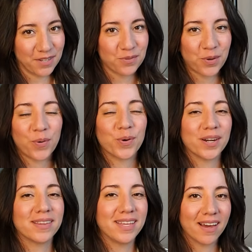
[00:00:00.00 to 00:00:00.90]

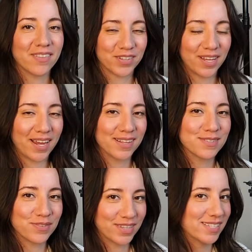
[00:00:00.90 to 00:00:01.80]
record the other lines
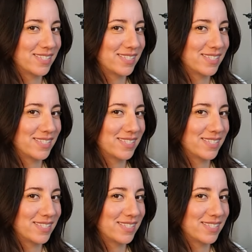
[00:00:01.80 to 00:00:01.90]
for this